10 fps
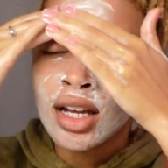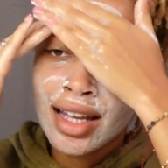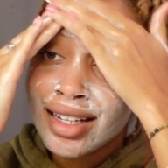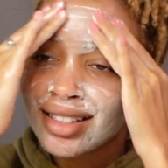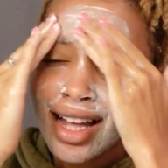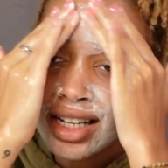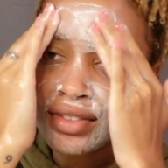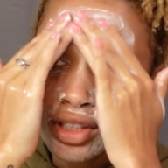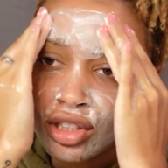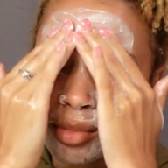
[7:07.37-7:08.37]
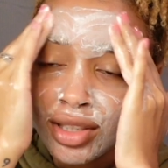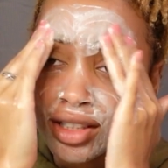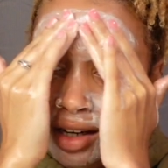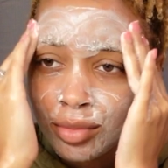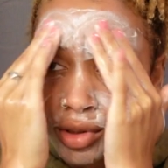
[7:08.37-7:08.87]
And it's not even so much
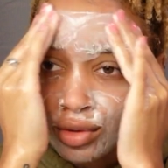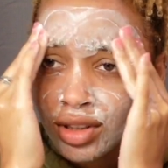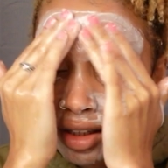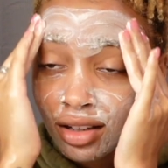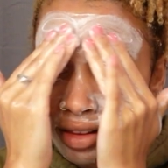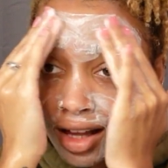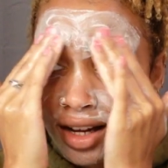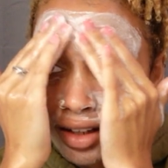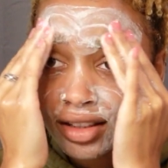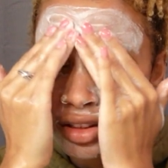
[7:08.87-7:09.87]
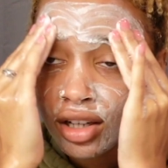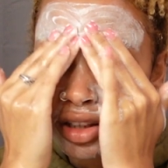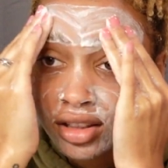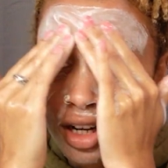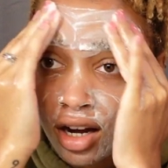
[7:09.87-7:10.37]
that I'm using a lot, because
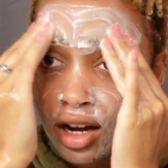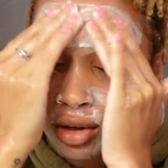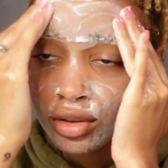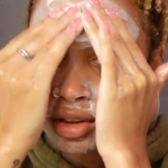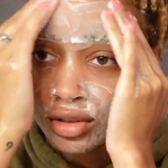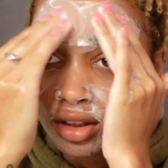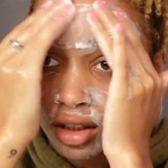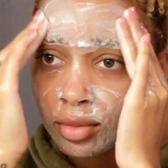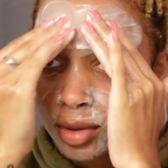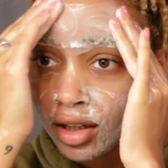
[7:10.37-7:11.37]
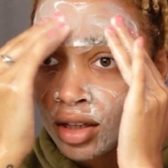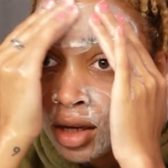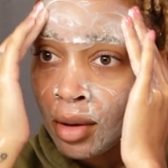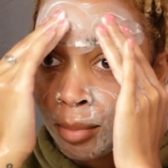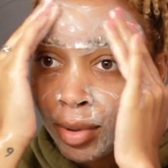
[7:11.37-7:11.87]
y'all saw I only use a little bit,
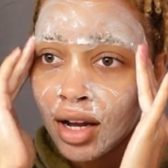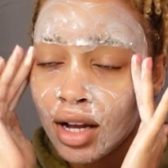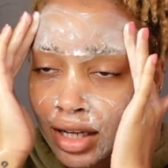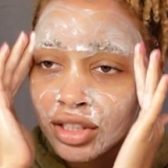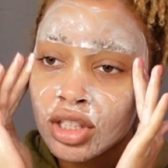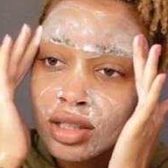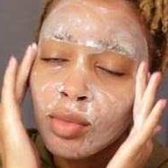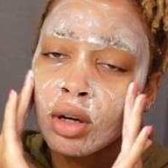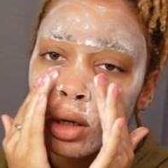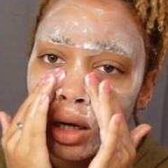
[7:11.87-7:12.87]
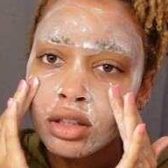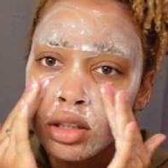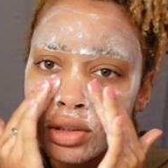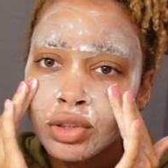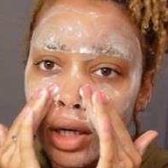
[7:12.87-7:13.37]
but it's just more
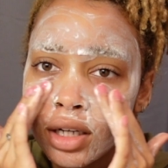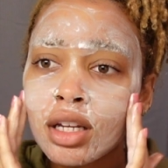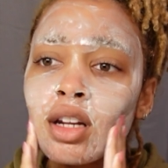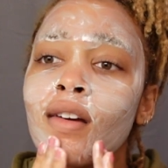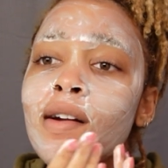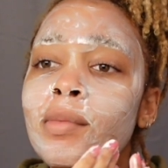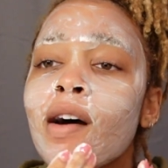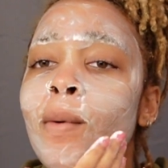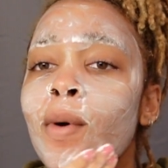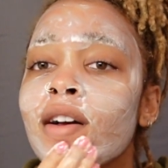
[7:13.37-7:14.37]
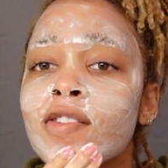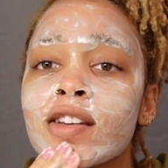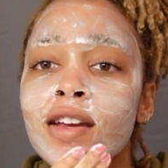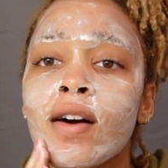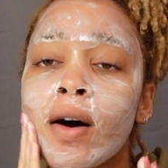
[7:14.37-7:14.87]
concentrated and I'm not
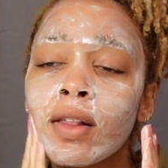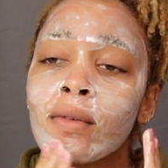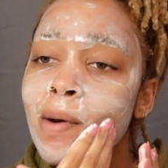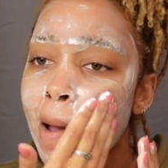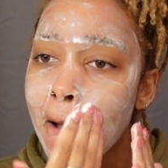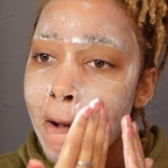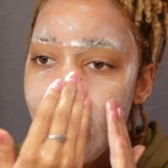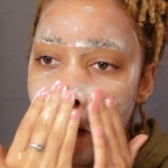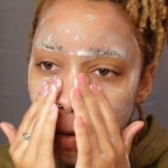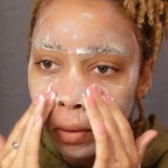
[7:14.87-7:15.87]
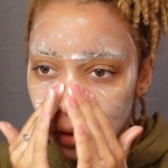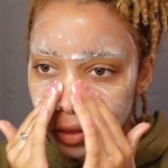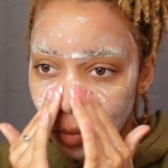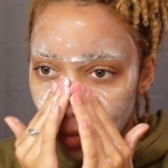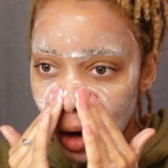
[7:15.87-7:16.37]
washing it all the way with
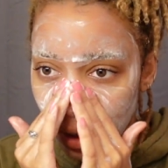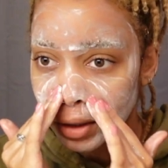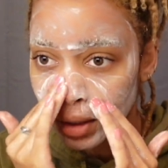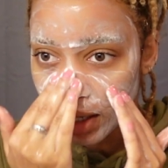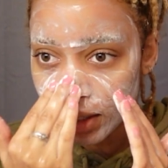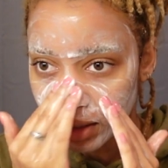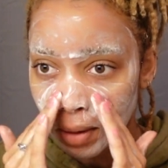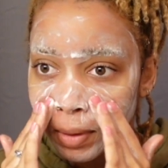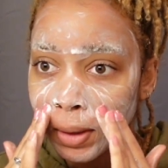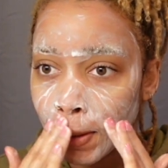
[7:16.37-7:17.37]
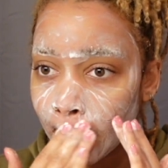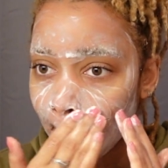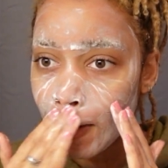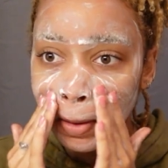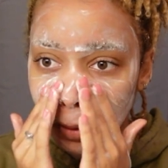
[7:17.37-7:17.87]
the water as I put it
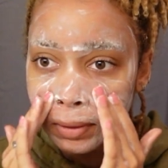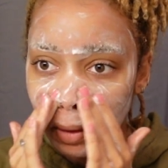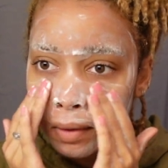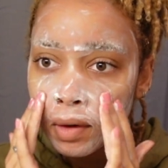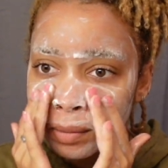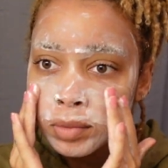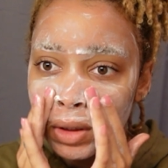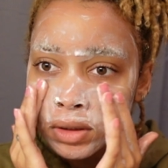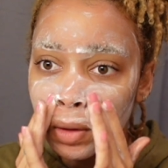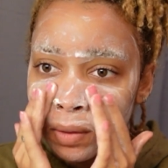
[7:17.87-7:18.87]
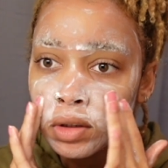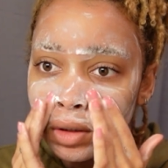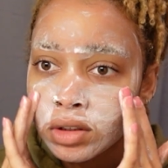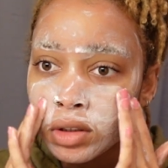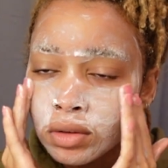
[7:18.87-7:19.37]
on. So I'm just
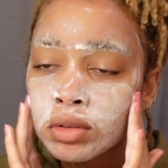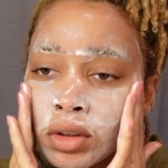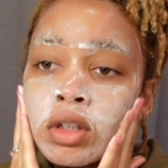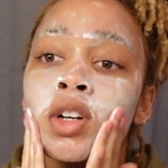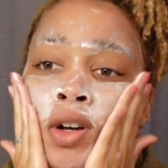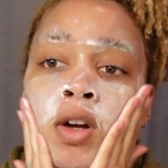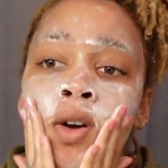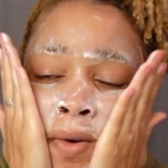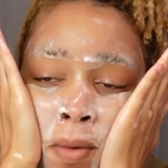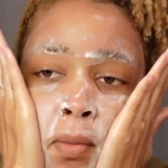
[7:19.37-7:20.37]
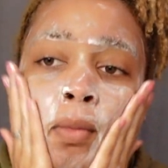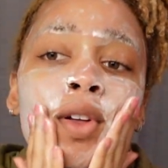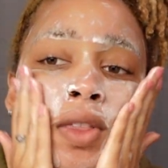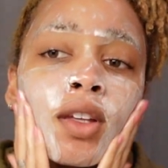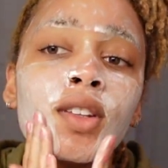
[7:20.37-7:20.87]
going to
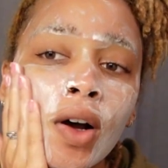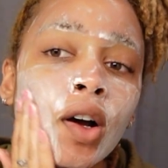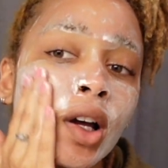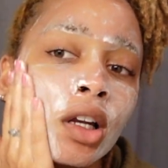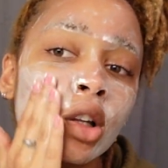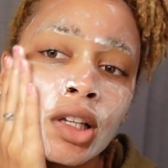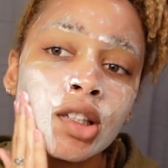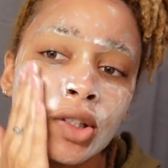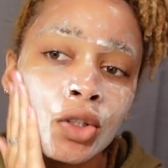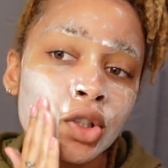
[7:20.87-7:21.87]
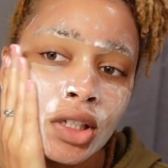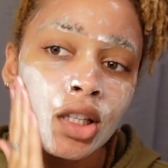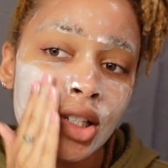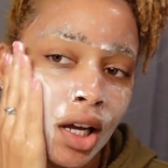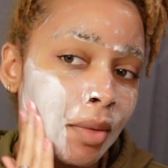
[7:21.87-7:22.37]
put this on. This is usually
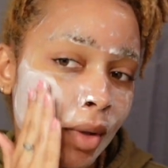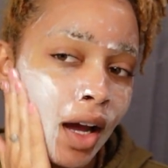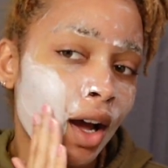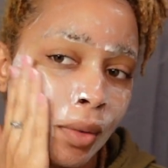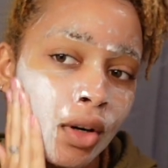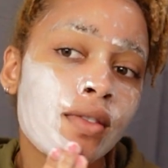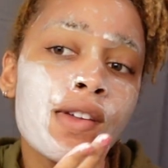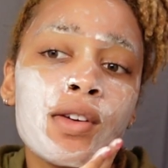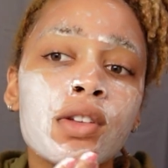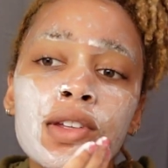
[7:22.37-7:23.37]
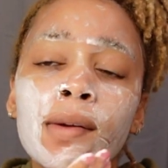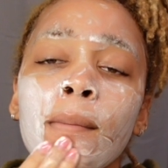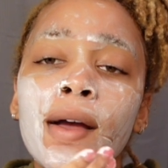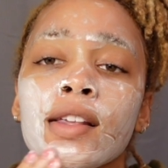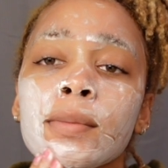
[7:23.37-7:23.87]
the time that I would have used
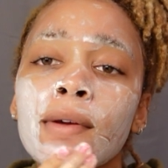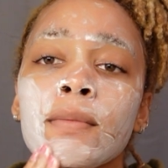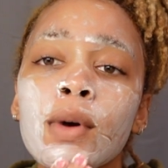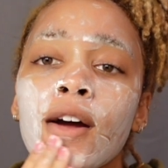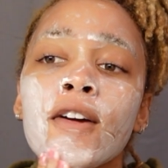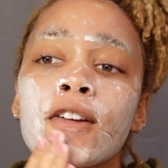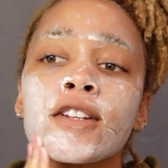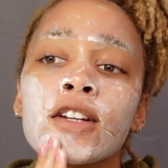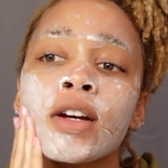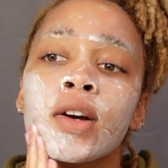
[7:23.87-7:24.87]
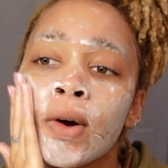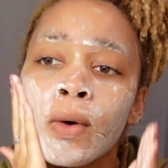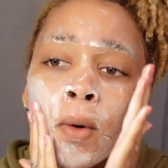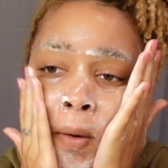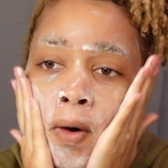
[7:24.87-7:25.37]
my spin brush
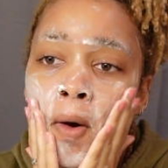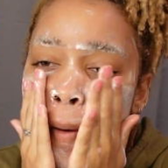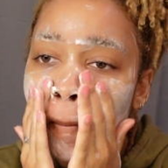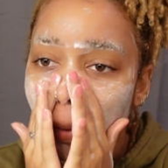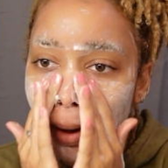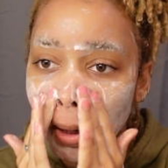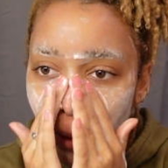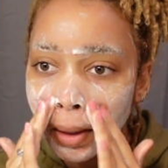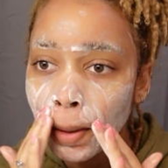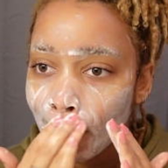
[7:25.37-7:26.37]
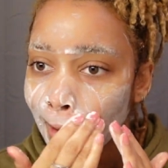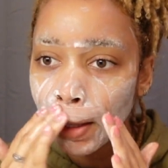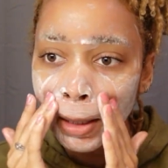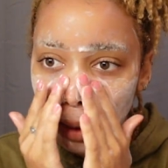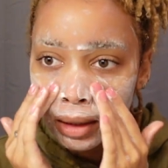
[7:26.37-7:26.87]
or my
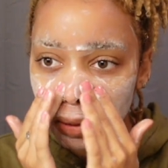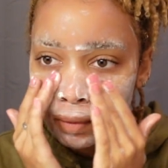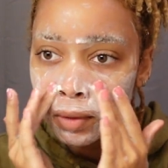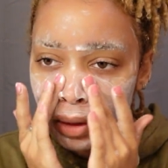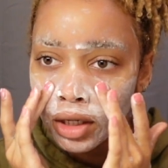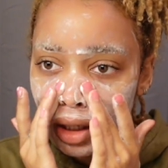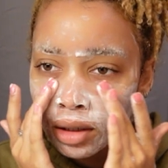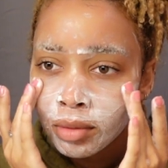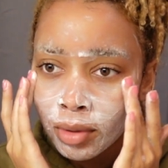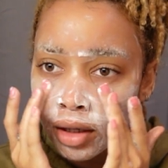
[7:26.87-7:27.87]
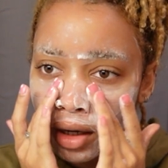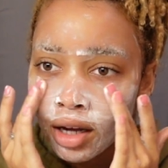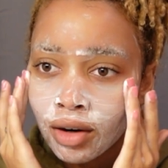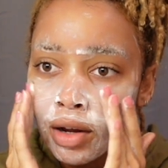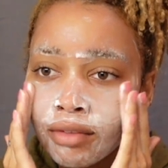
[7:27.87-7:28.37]
like exfoliator, but
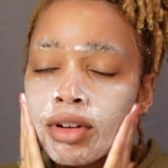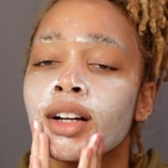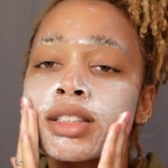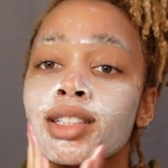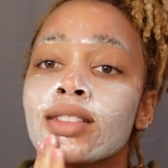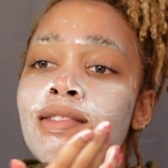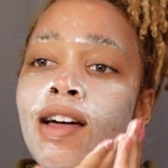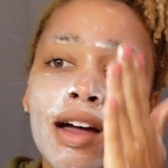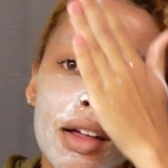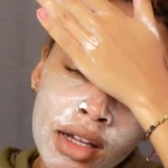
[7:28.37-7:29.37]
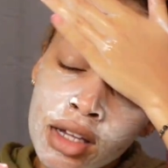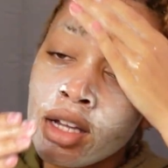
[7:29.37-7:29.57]
I don't have access to that.